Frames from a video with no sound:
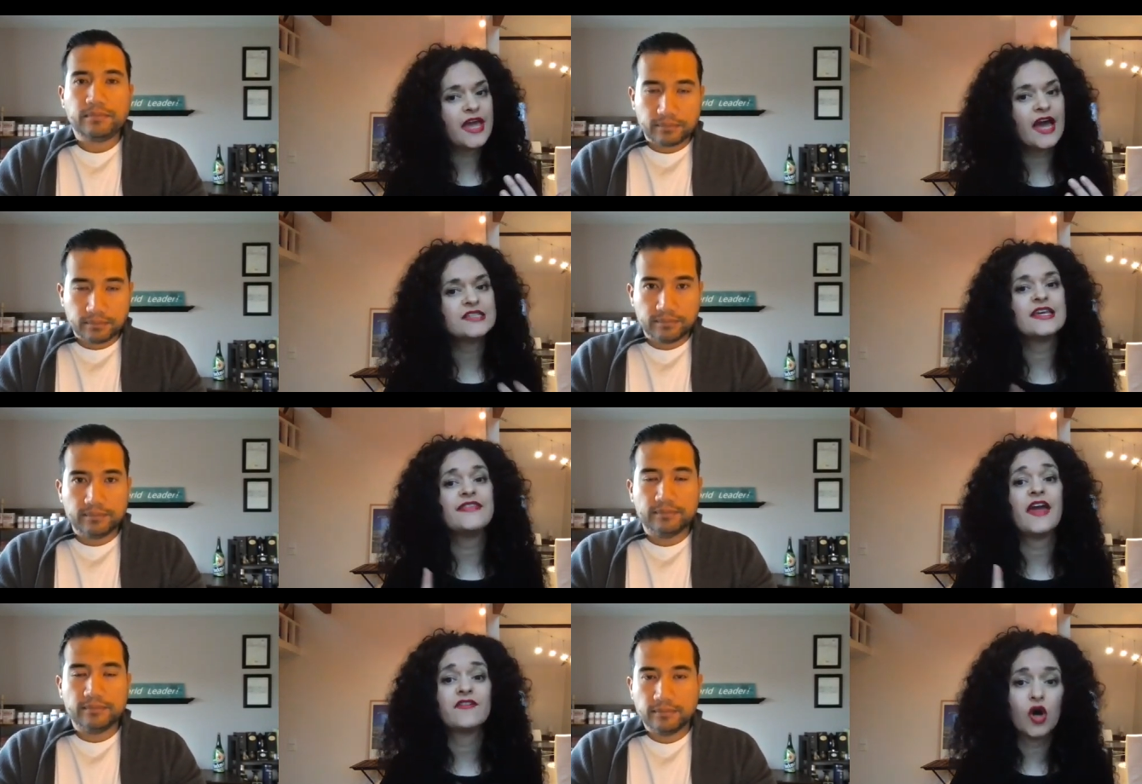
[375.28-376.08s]
Speaker 1: acid, they
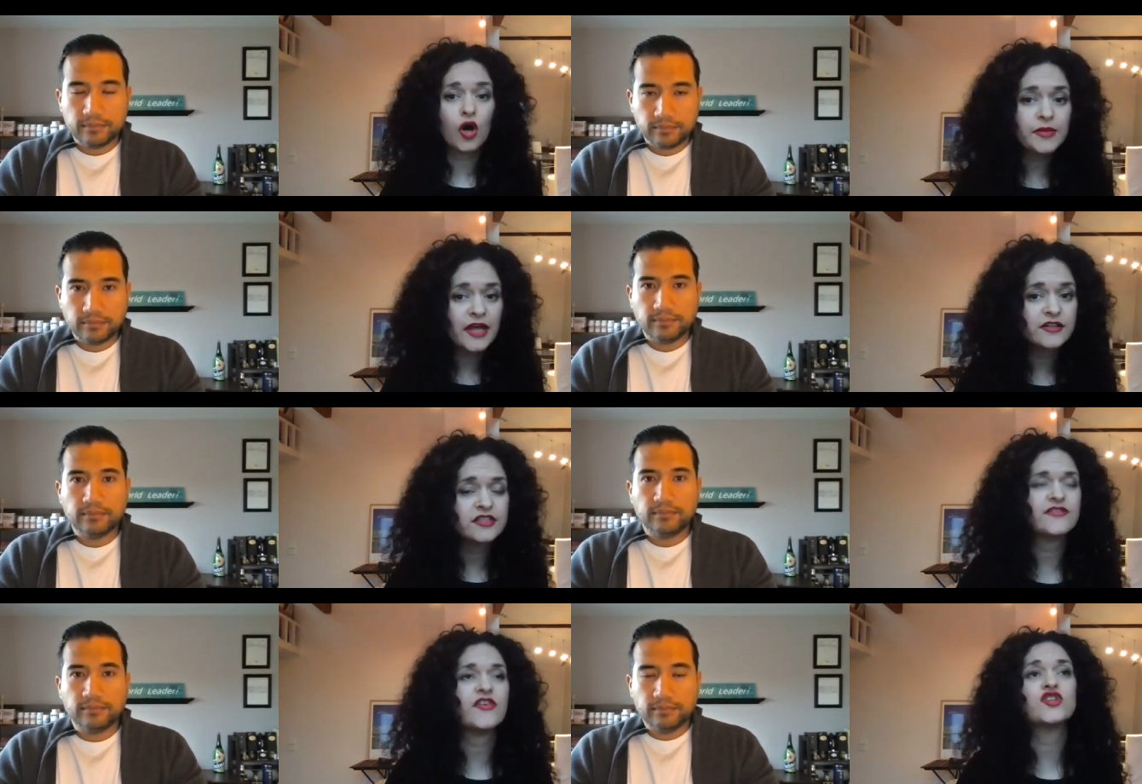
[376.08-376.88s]
have gallbladder
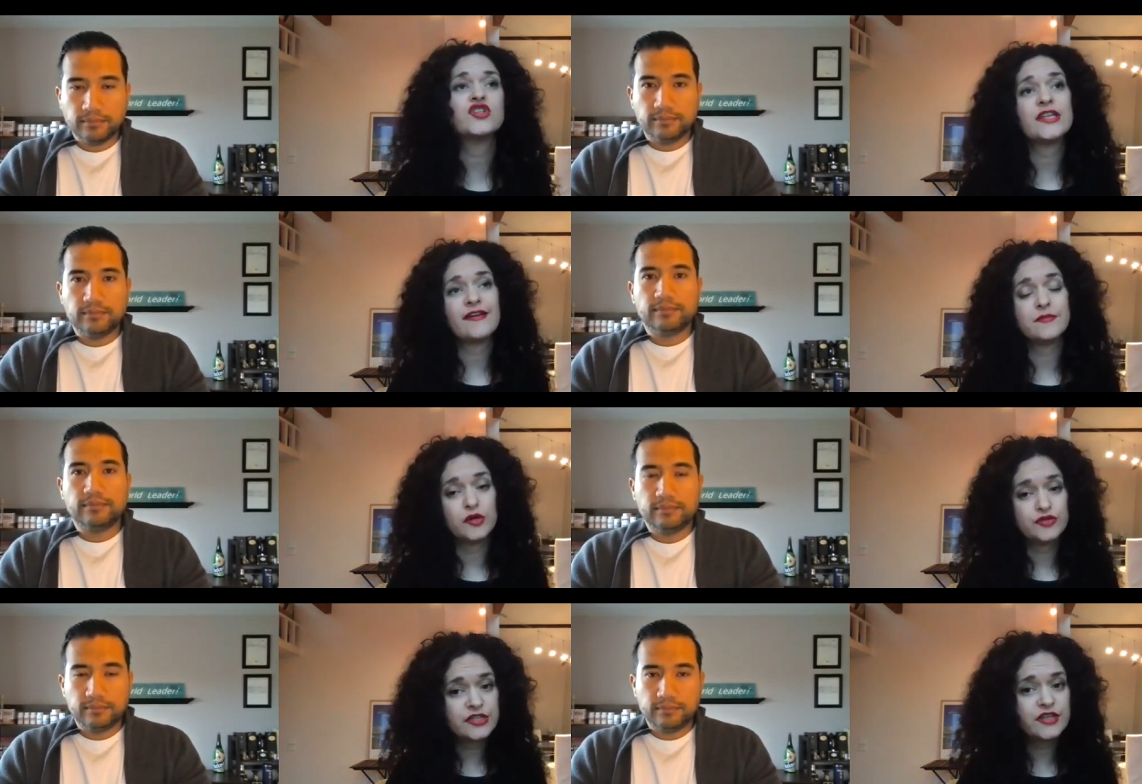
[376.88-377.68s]
dysfunction, they have
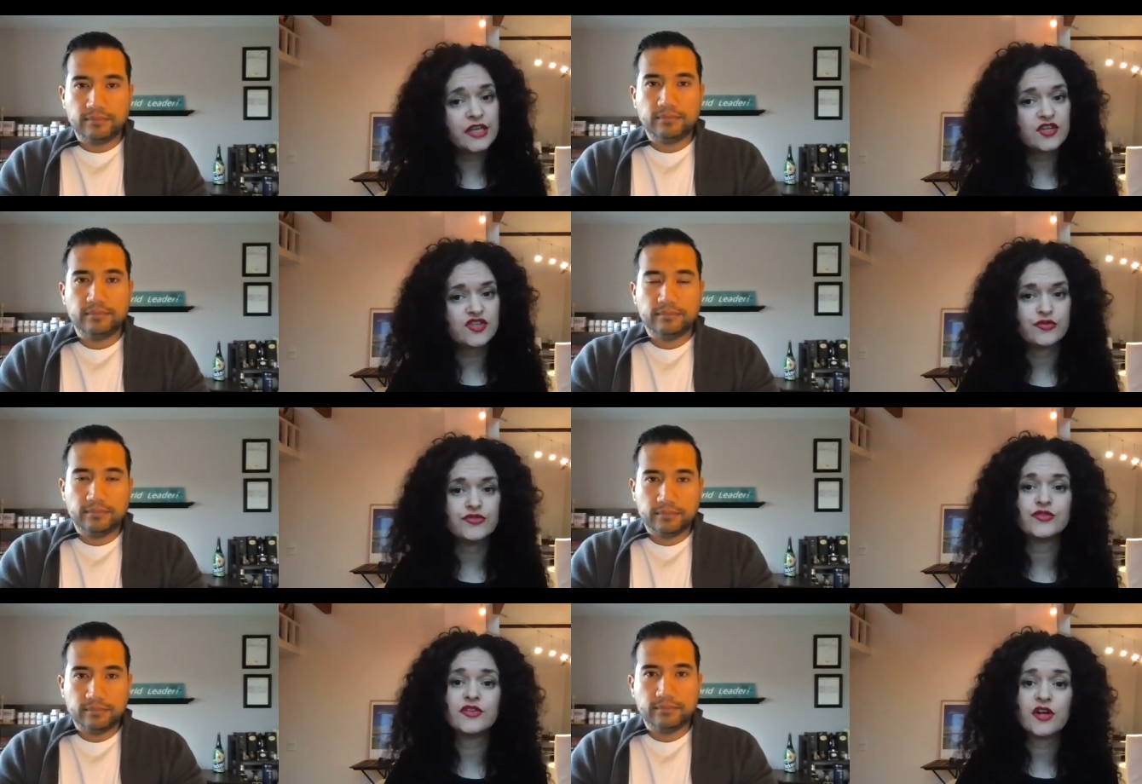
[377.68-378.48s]
motility issues.
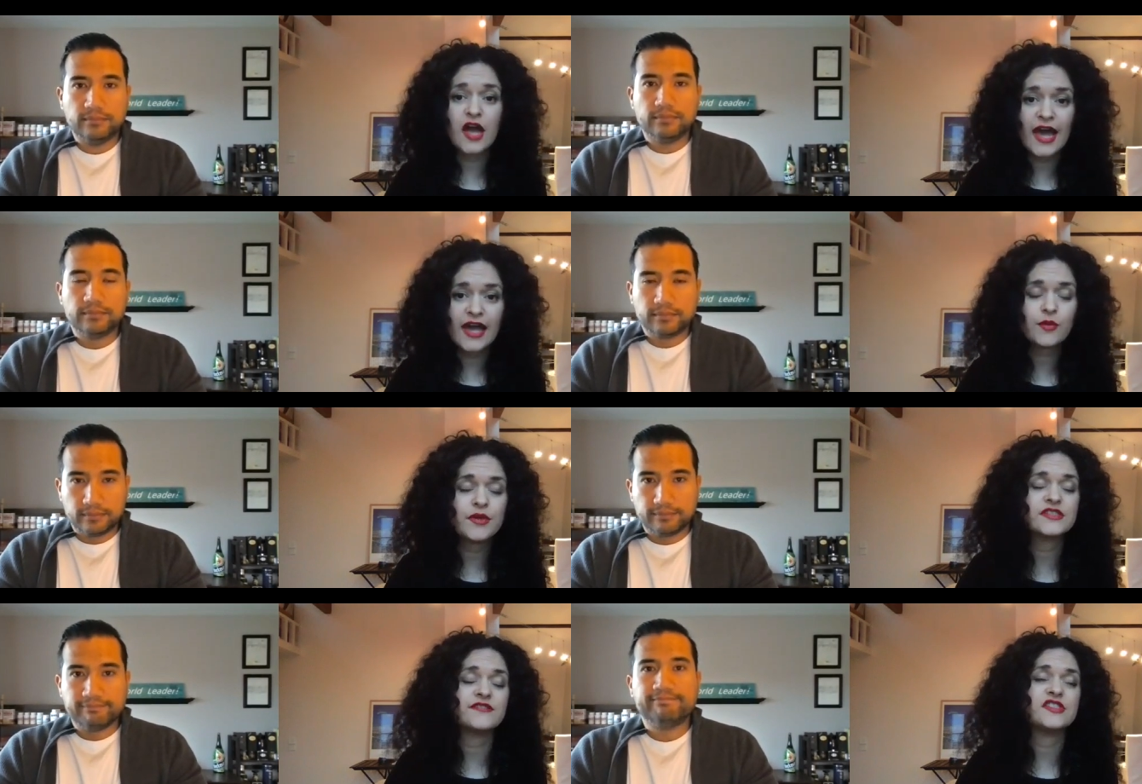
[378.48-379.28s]
So they're at higher
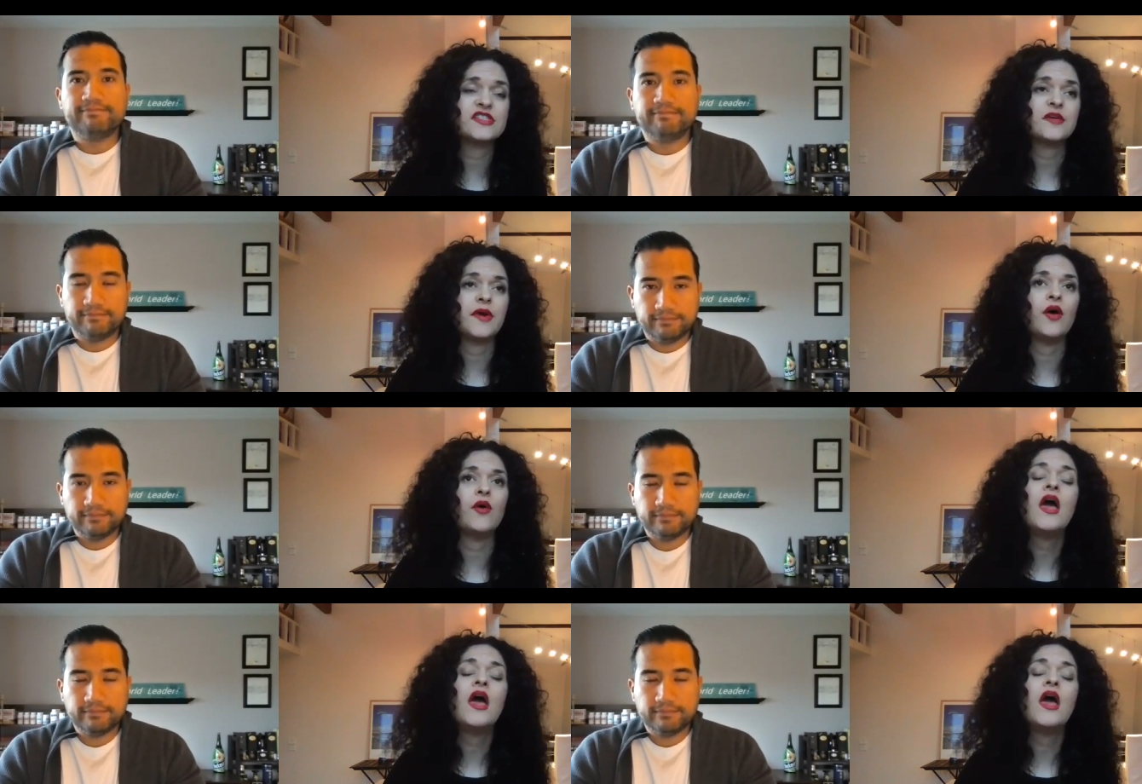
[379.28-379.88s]
risk of SIBO.